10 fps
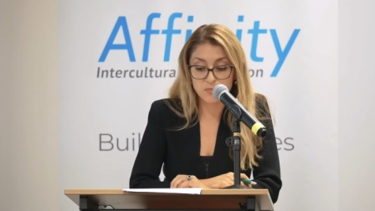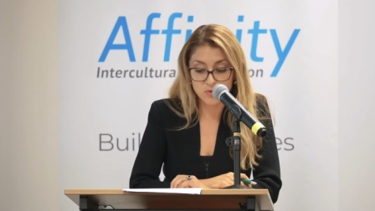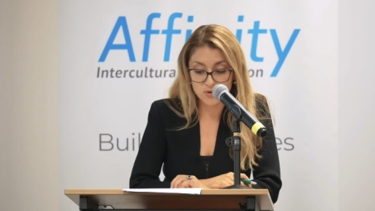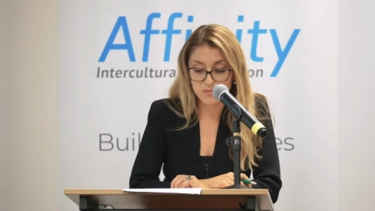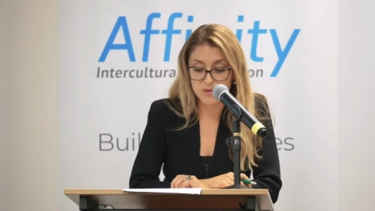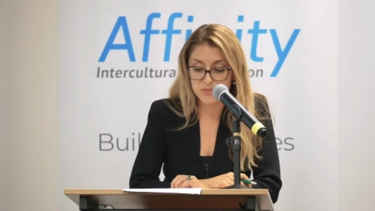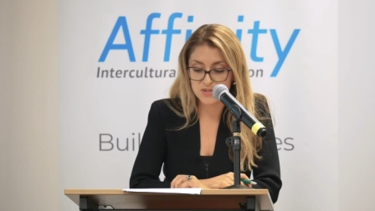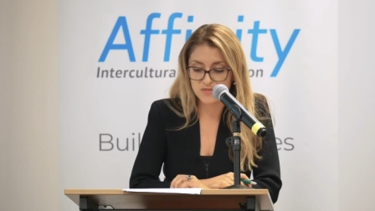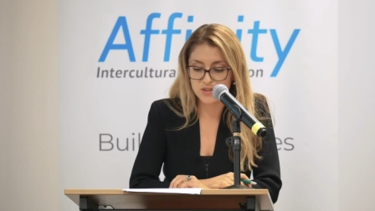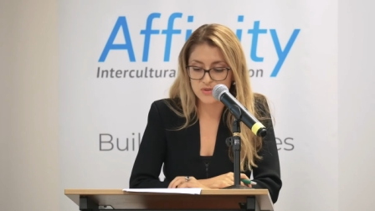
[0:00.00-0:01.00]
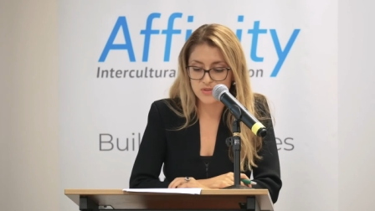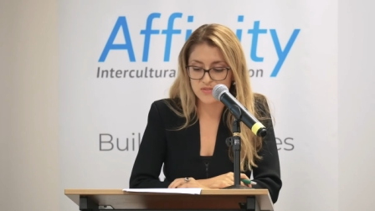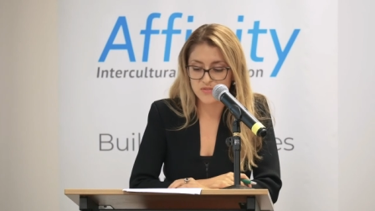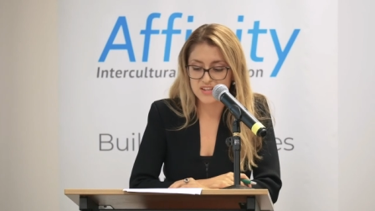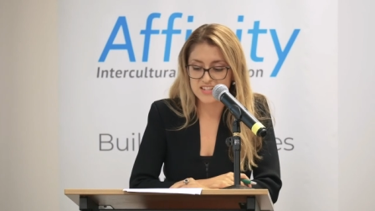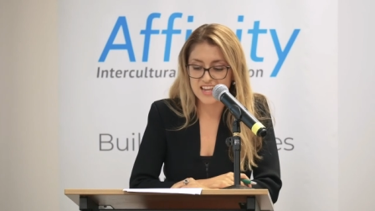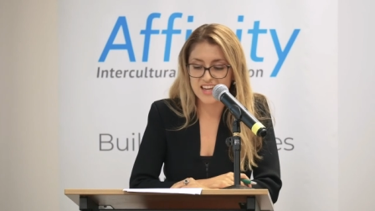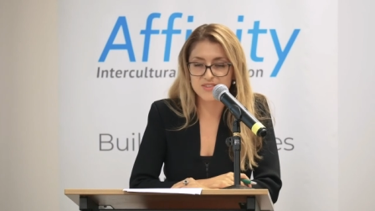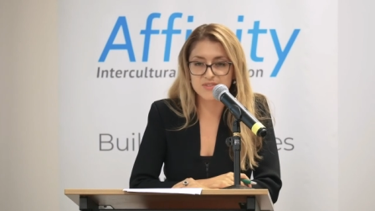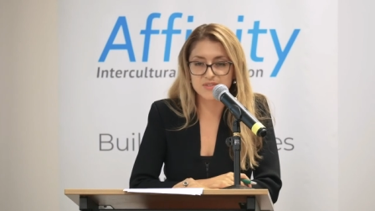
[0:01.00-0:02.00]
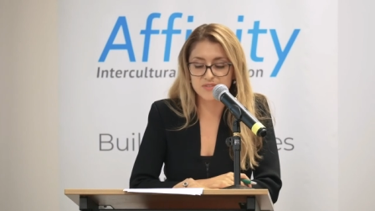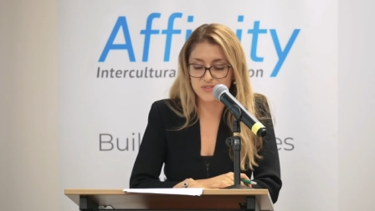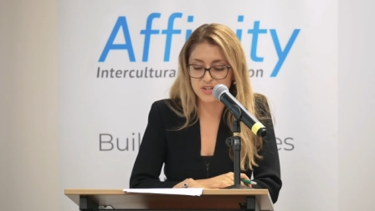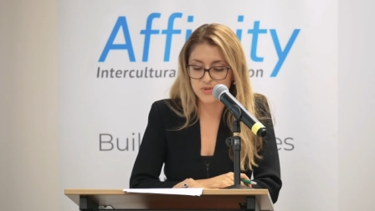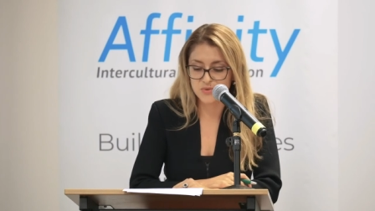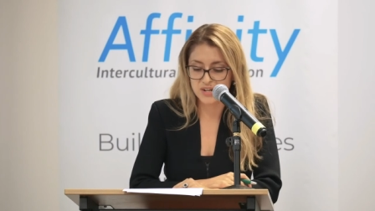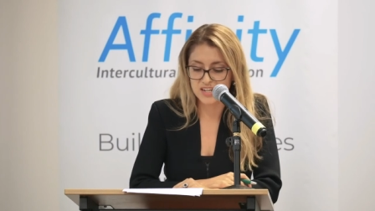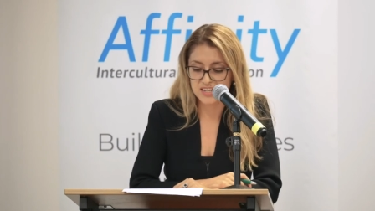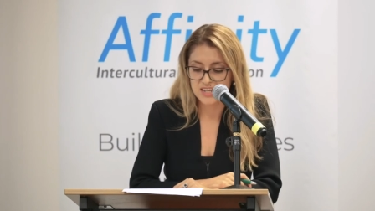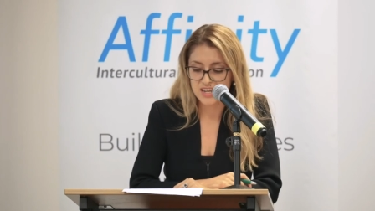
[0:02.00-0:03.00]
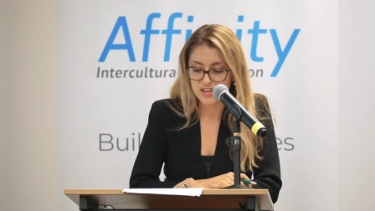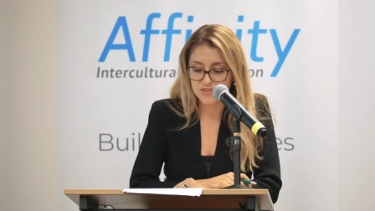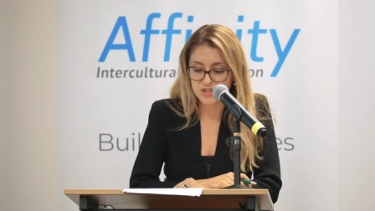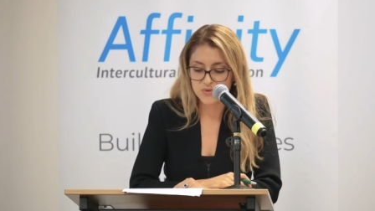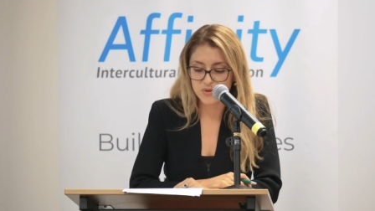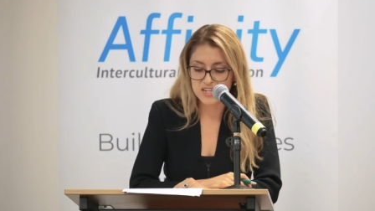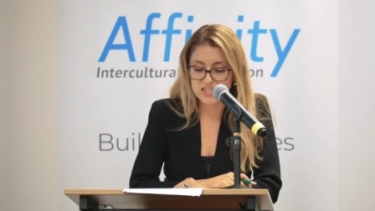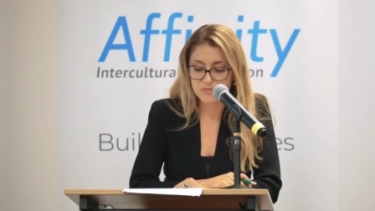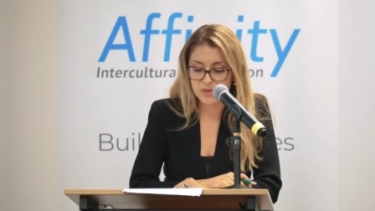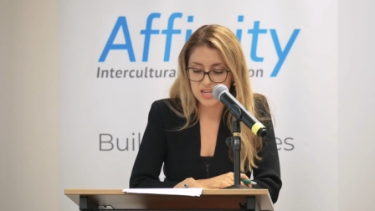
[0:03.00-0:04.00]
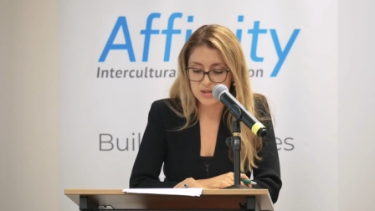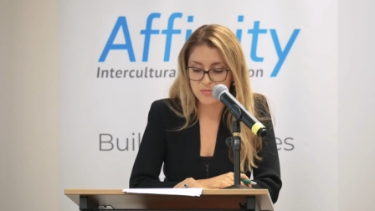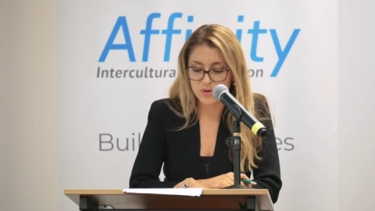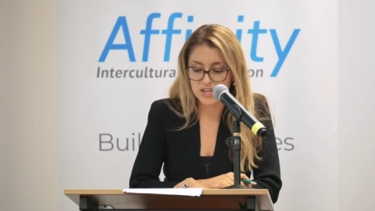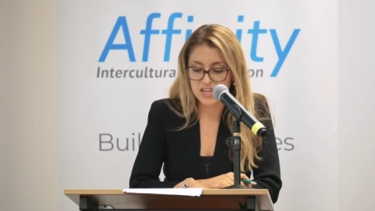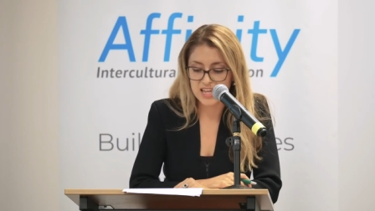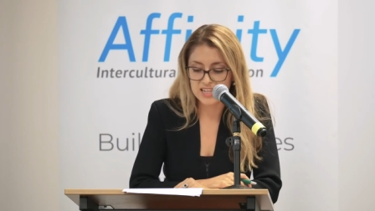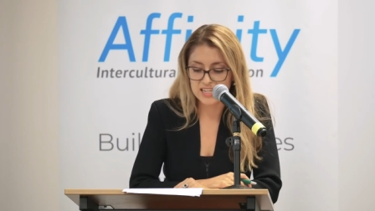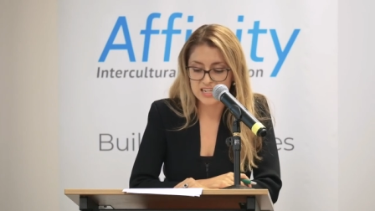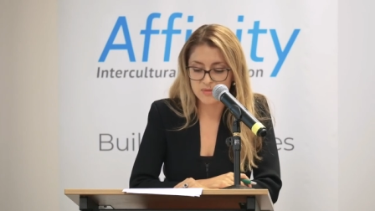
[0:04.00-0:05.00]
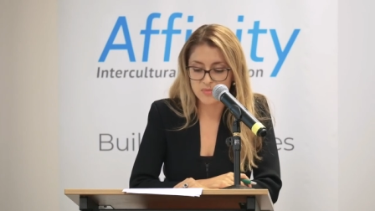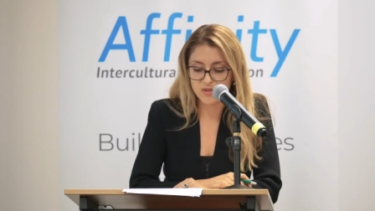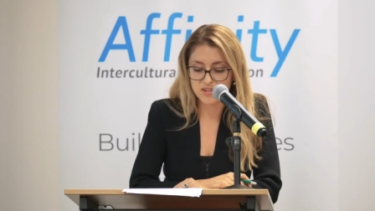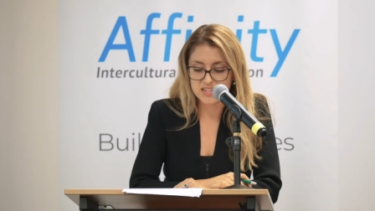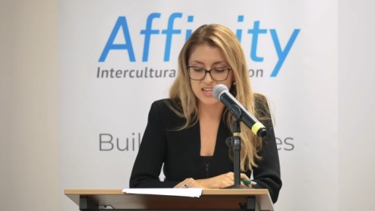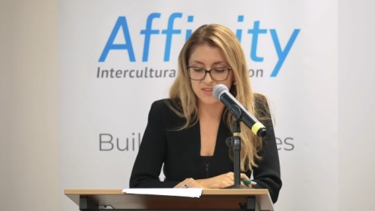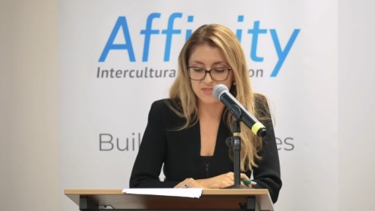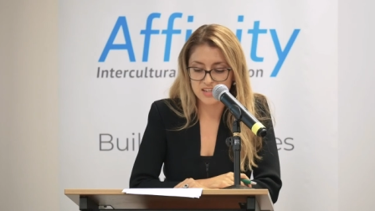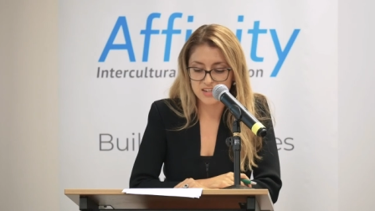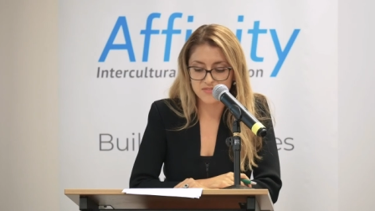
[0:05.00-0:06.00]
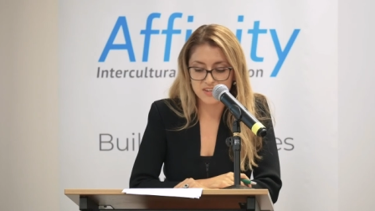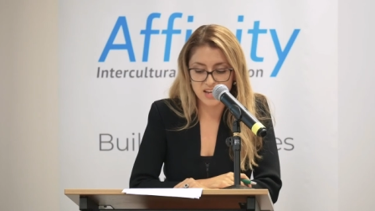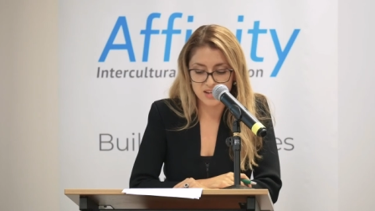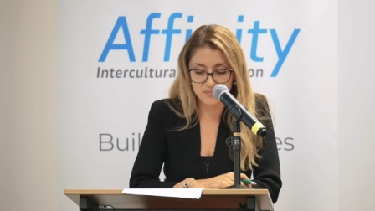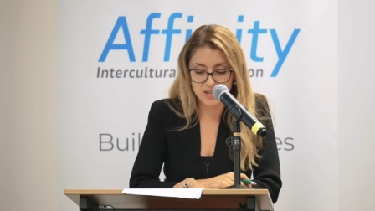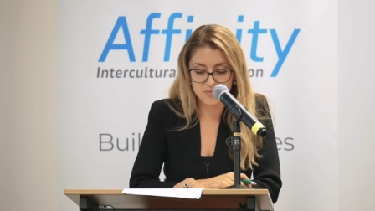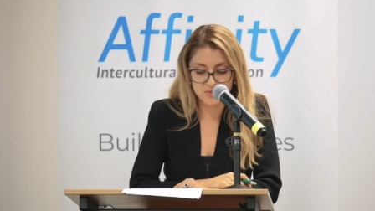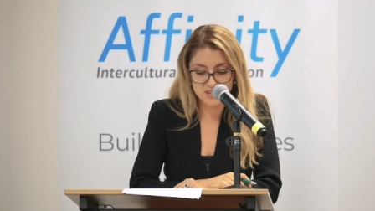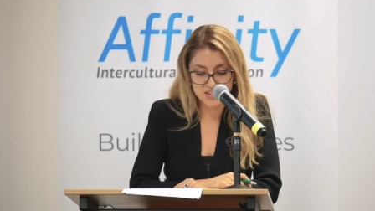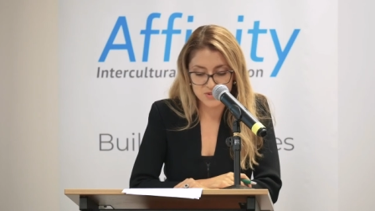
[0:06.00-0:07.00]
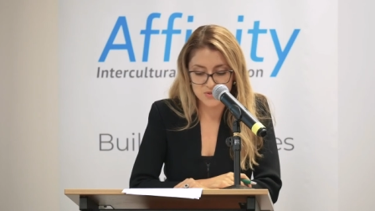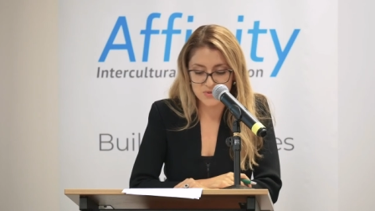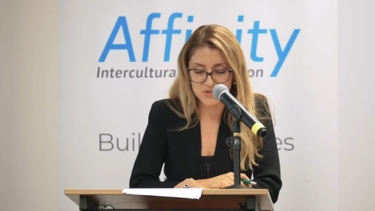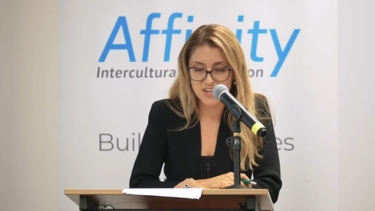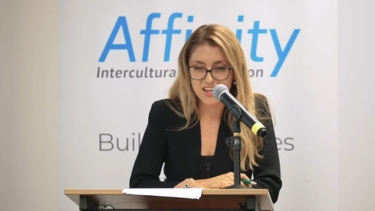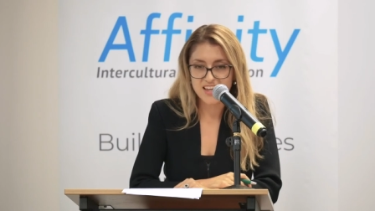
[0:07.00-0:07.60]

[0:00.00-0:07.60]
board members of the Youth Affairs Council of Victoria, Victoria's peak body and leading policy advocate for young people's issues.